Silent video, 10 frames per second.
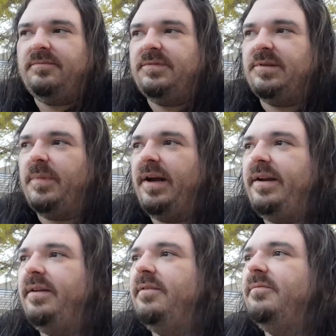
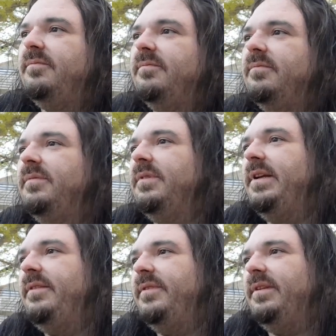somebody
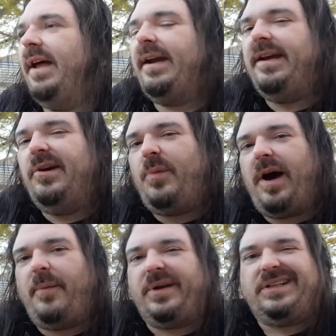even like hip
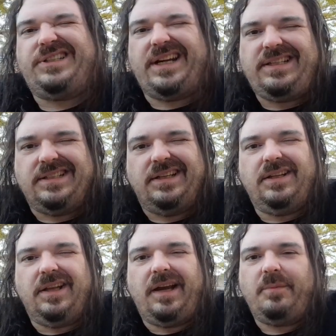hop adjacent
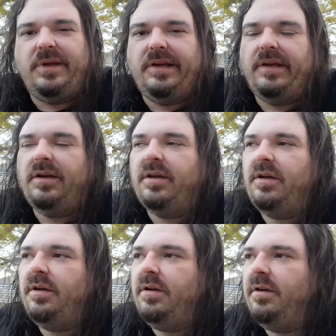like me?
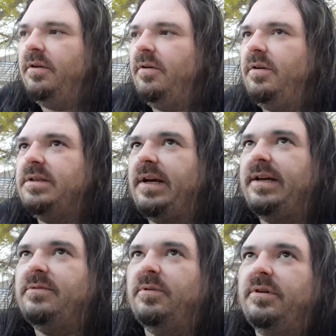Because I guess